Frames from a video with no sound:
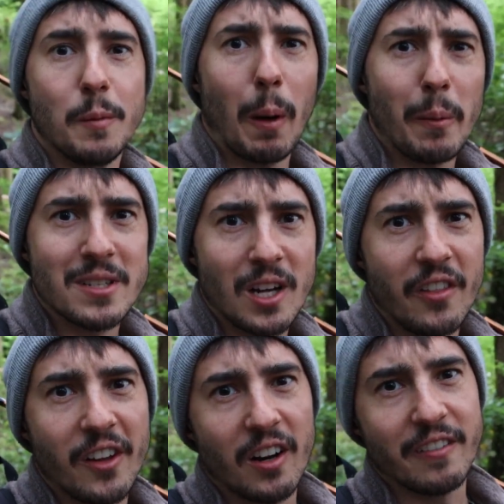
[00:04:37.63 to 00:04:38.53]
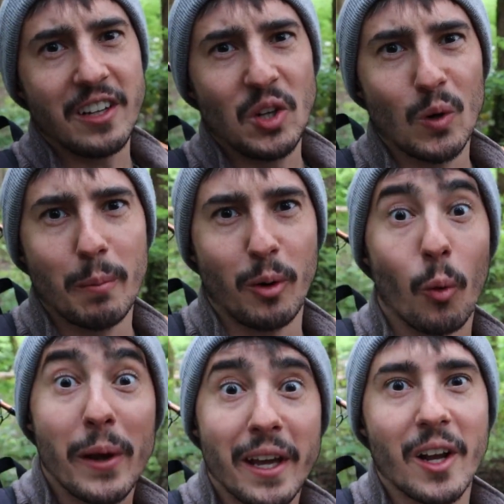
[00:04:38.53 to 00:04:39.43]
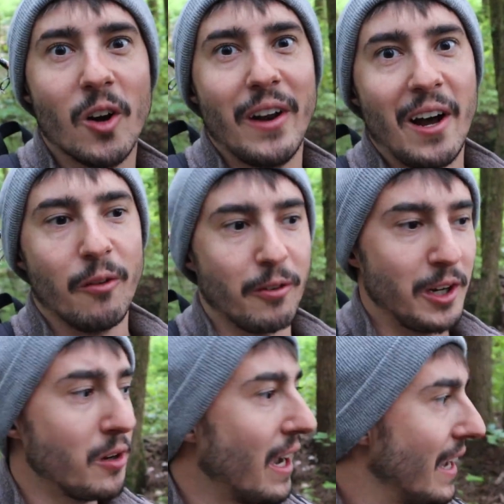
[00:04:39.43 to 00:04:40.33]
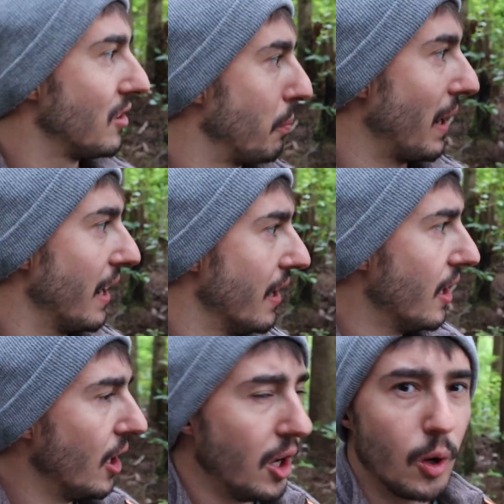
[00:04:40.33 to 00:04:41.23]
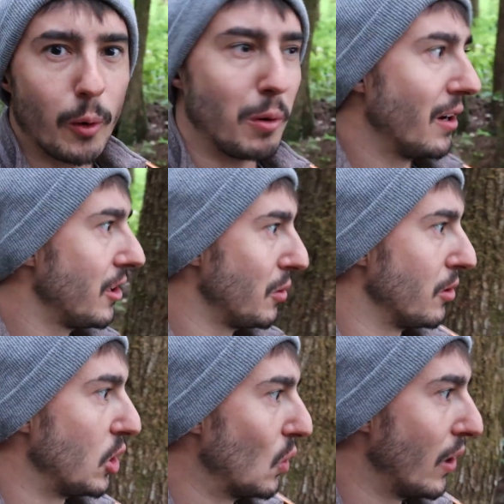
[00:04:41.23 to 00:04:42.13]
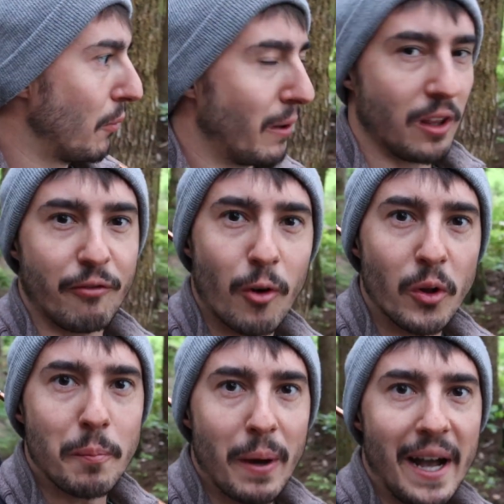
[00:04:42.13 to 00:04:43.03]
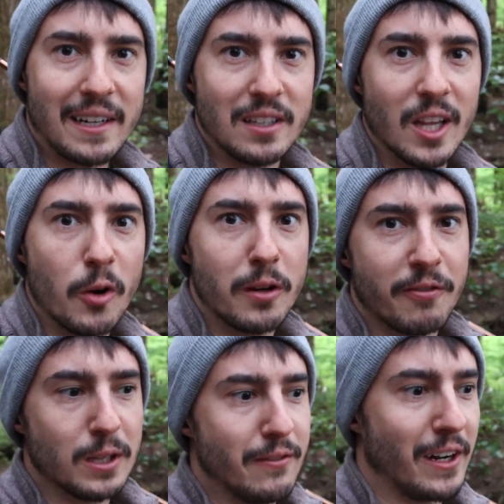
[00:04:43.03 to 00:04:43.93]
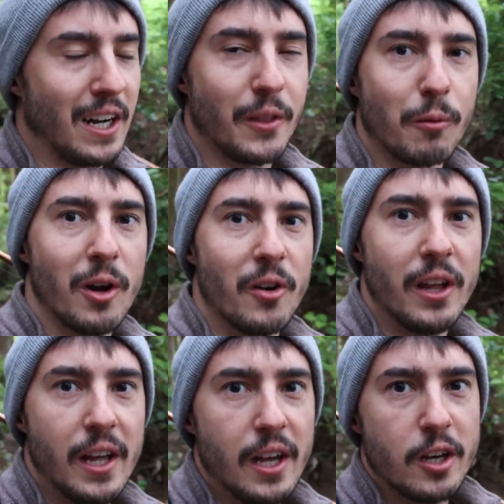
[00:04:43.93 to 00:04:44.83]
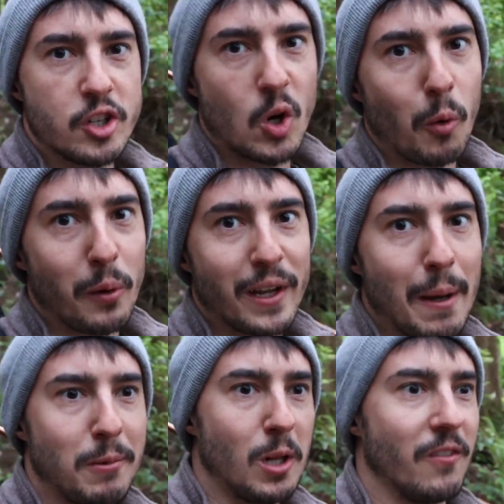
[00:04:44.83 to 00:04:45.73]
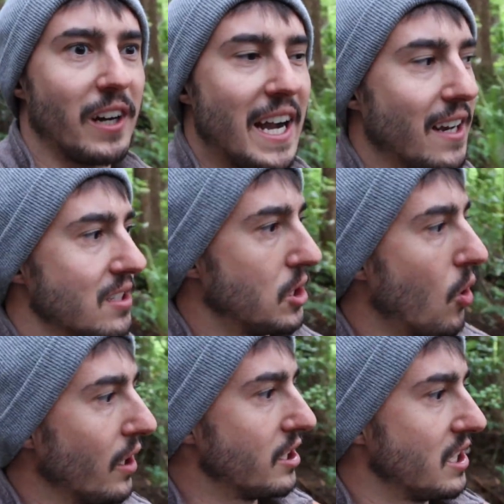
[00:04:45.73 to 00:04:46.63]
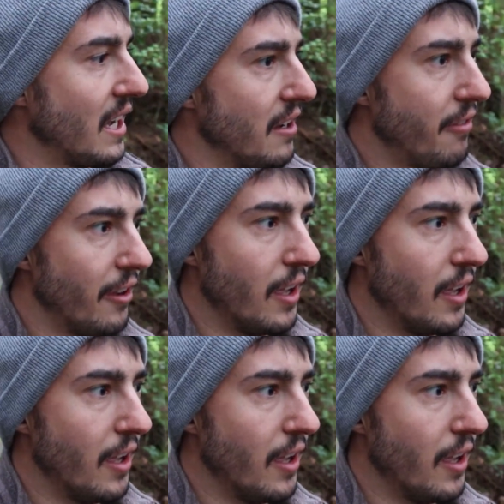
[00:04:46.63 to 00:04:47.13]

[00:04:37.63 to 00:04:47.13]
You probably saw the RV tour about a week ago now for you guys, but we wanted to do a new one when it's fully packed and loaded for living on the road, show where we kept all of our kind of storage stuff.